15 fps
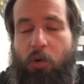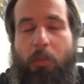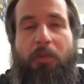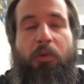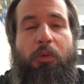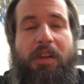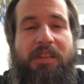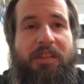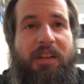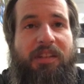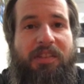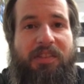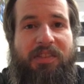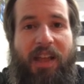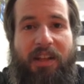Well, the reason
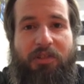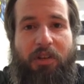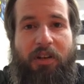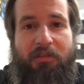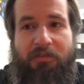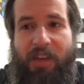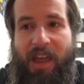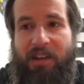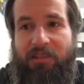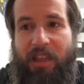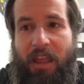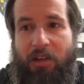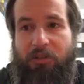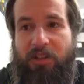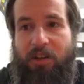is that saturated fat
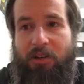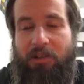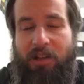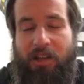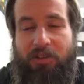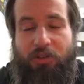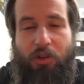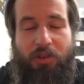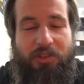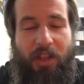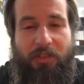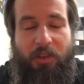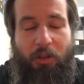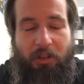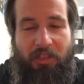and LDL cholesterol is
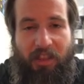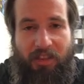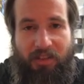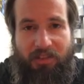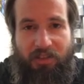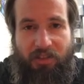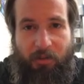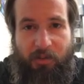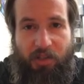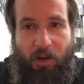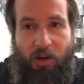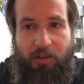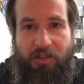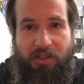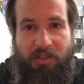not the only thing that determines
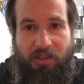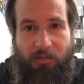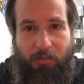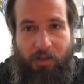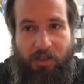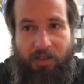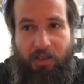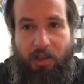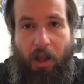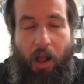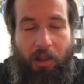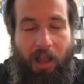heart disease risk.